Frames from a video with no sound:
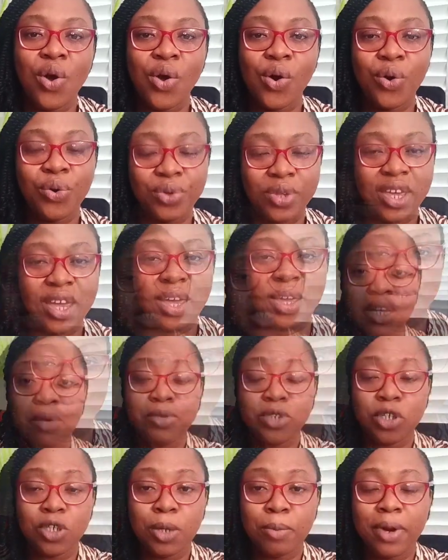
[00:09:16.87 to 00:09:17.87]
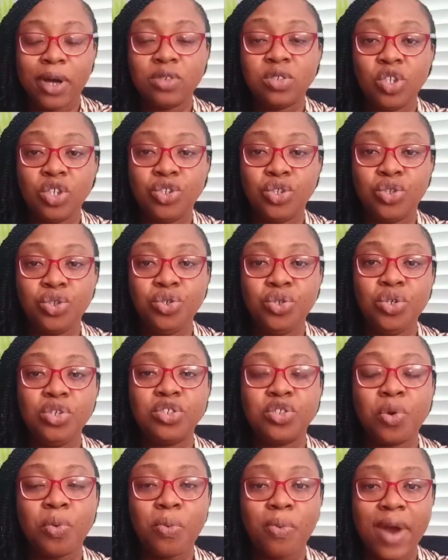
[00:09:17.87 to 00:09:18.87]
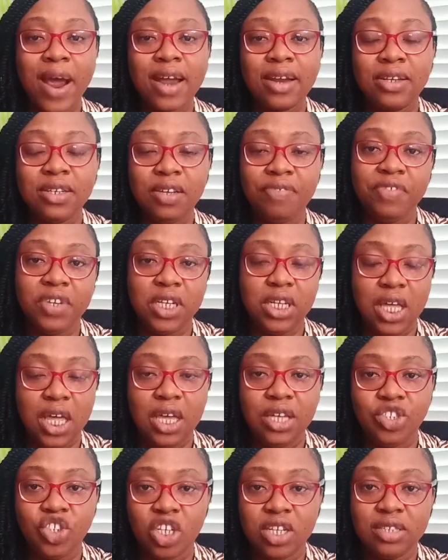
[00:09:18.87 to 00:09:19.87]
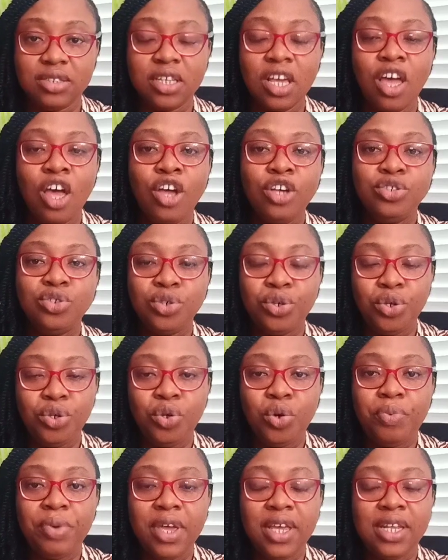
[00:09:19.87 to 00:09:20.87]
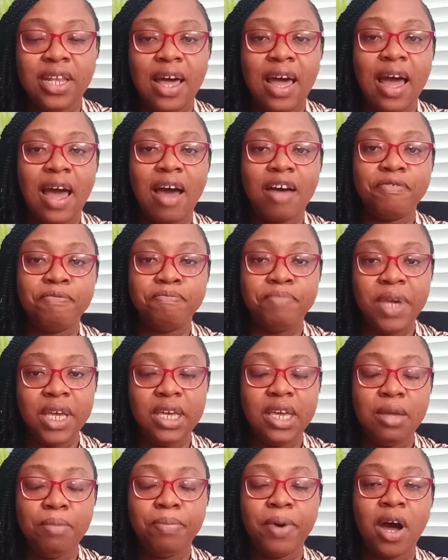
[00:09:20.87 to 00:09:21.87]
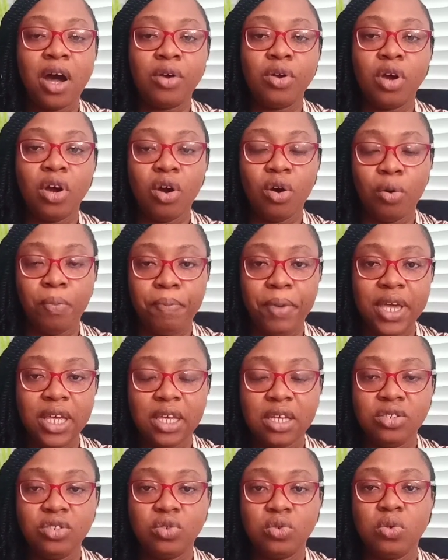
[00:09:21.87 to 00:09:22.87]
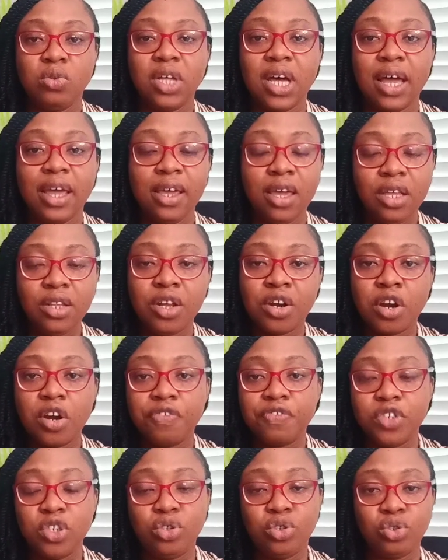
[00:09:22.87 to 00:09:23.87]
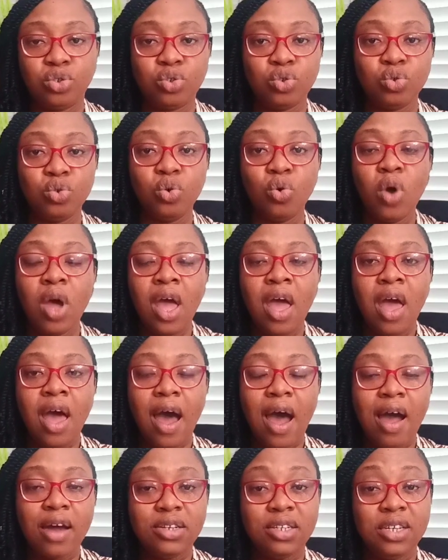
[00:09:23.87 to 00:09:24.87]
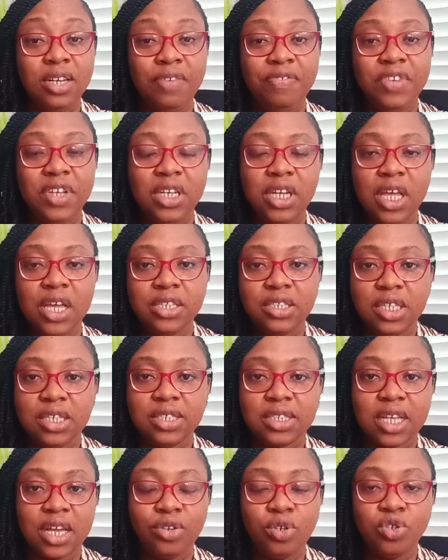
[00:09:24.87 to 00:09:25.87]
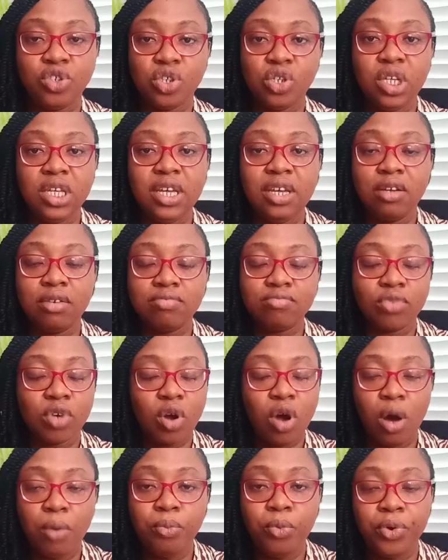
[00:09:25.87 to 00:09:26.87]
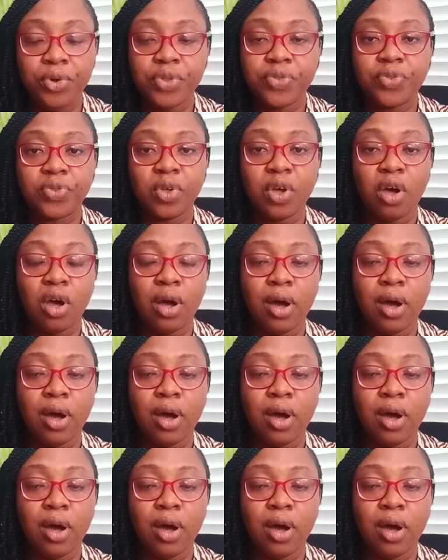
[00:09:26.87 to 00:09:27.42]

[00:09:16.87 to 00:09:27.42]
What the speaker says: Okay. The next thing I'm talking about is to use the right leavening agent. So we either have baking powder or baking soda. Either of these two are the leavening agents that usually come with